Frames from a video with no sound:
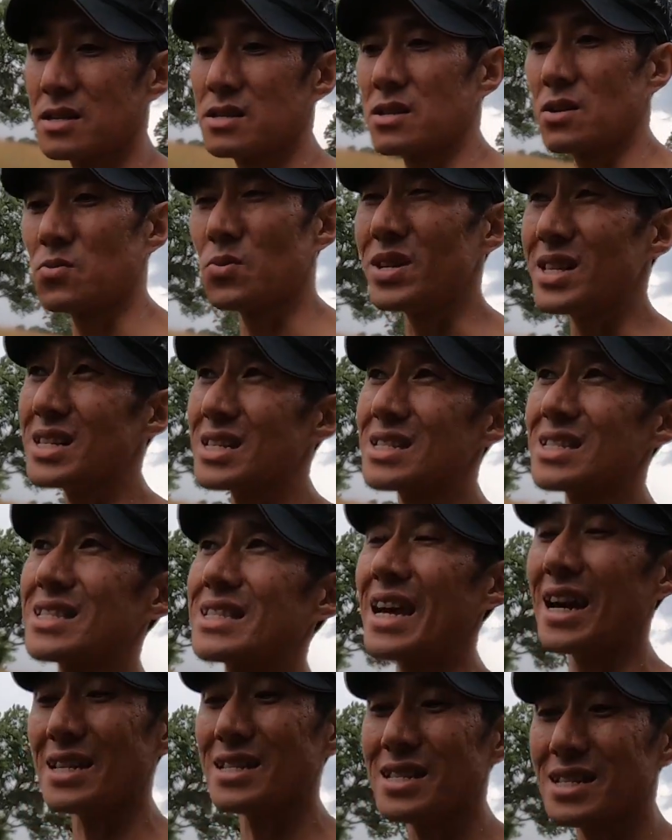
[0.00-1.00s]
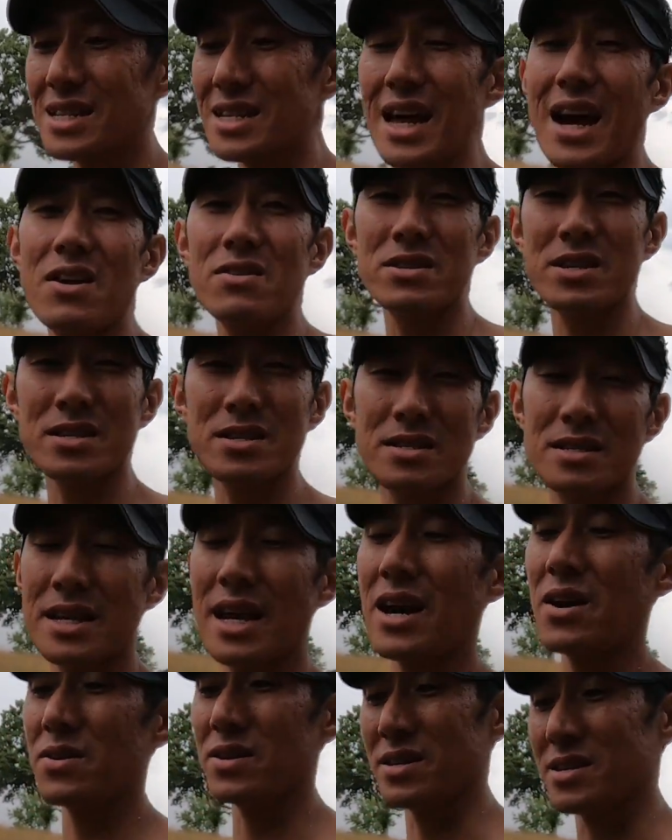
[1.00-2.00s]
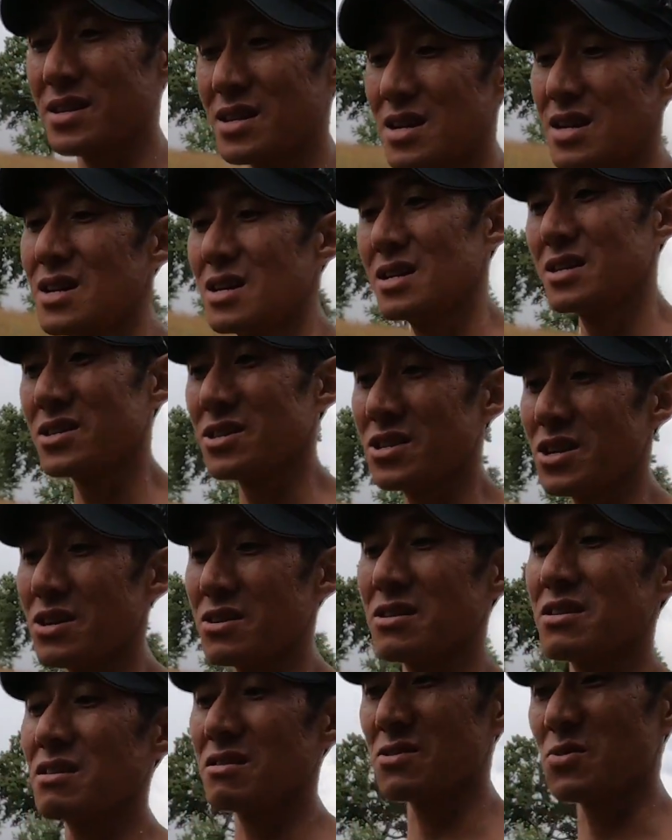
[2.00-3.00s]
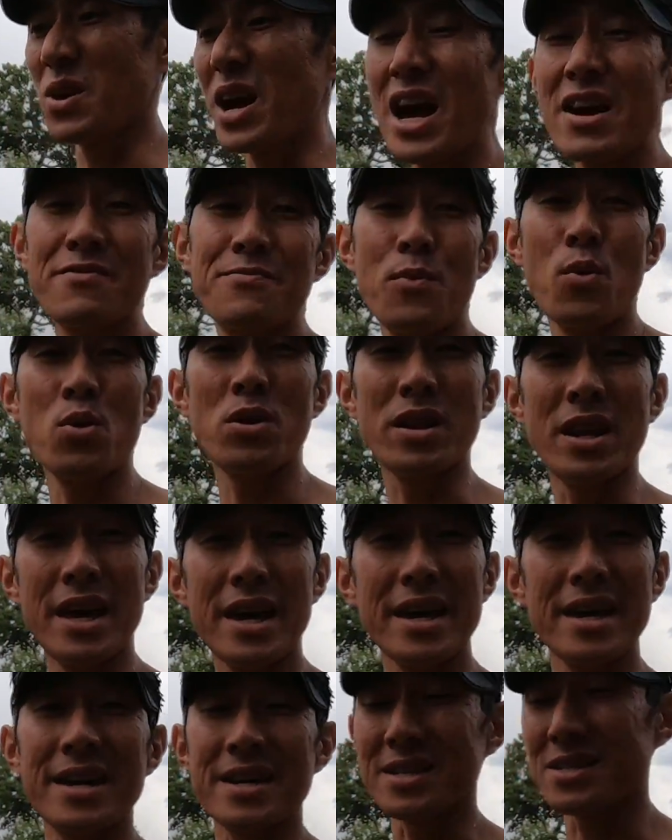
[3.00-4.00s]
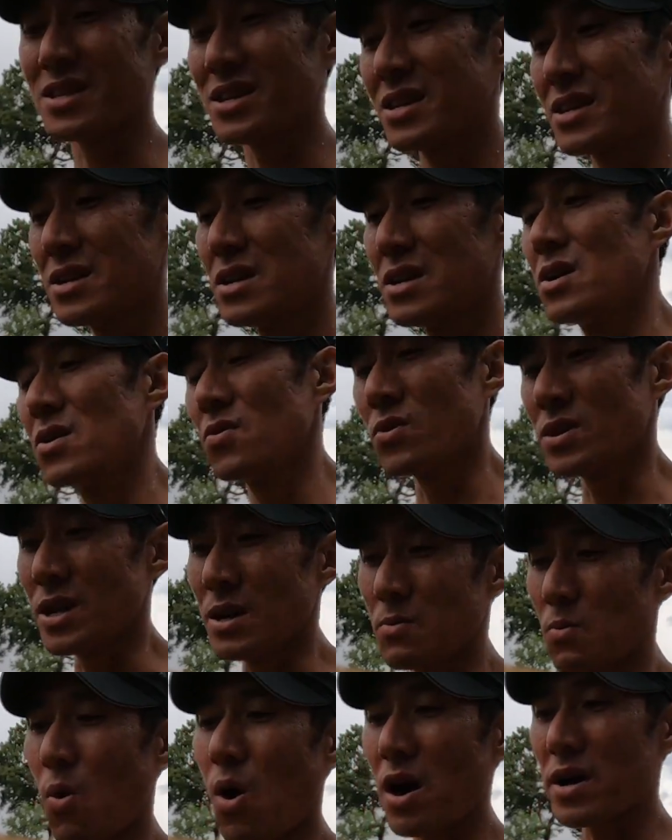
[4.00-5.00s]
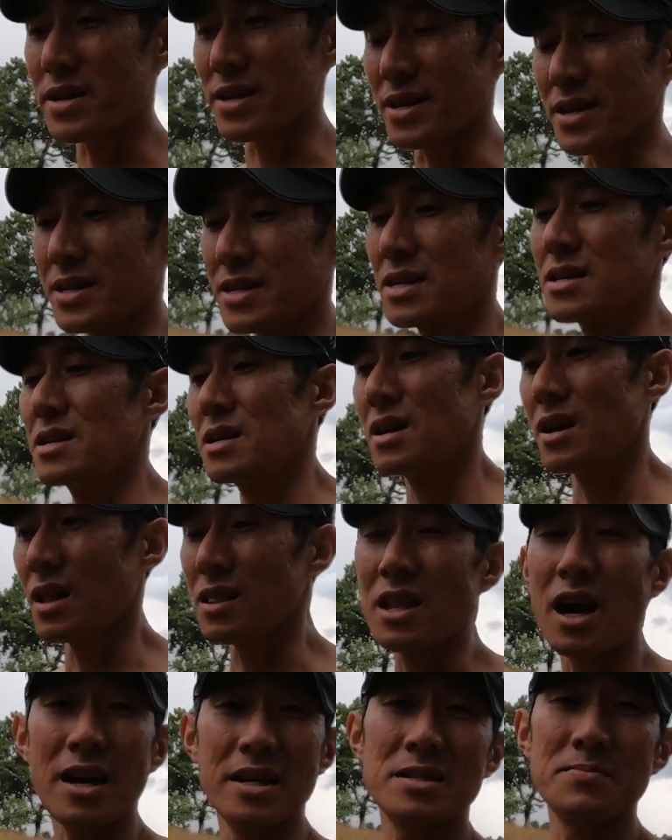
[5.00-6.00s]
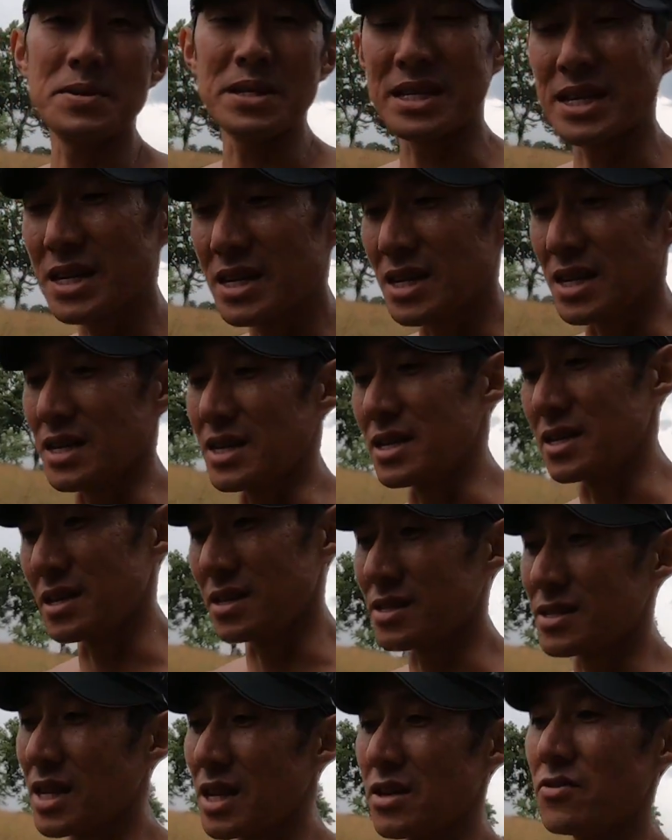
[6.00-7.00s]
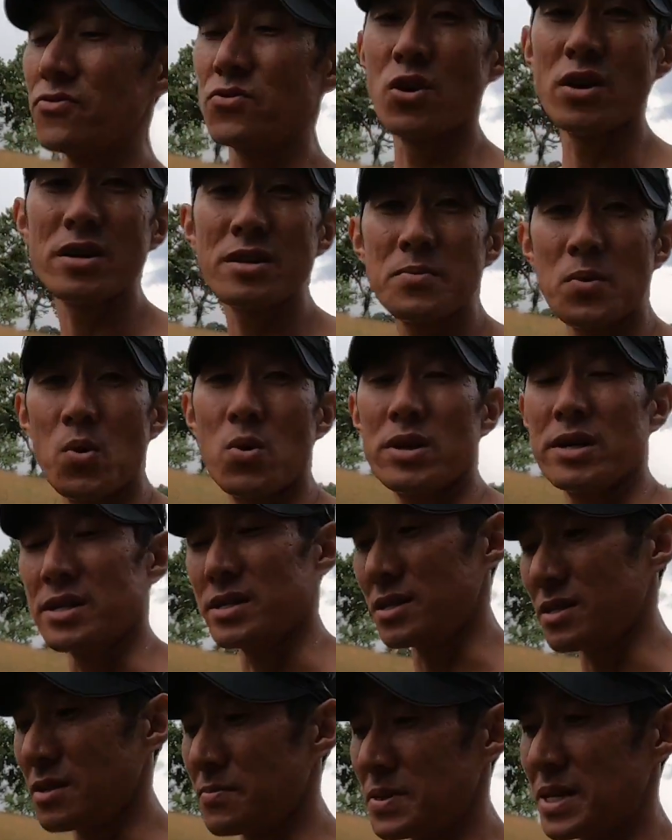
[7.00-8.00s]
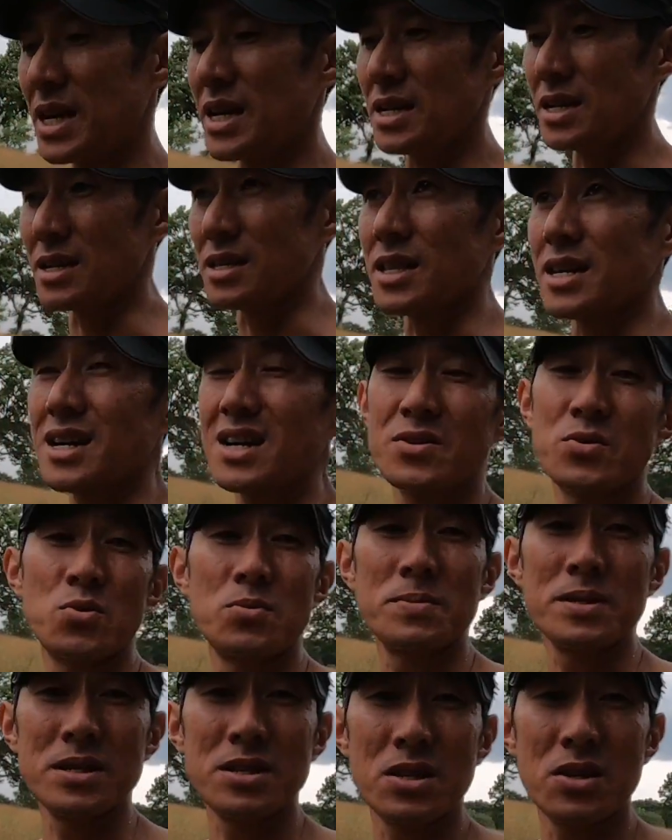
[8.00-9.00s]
So really just testing it out just to see how it, you know, do I have more legs when I'm walking a lot in the beginning instead of running more in the beginning like I normally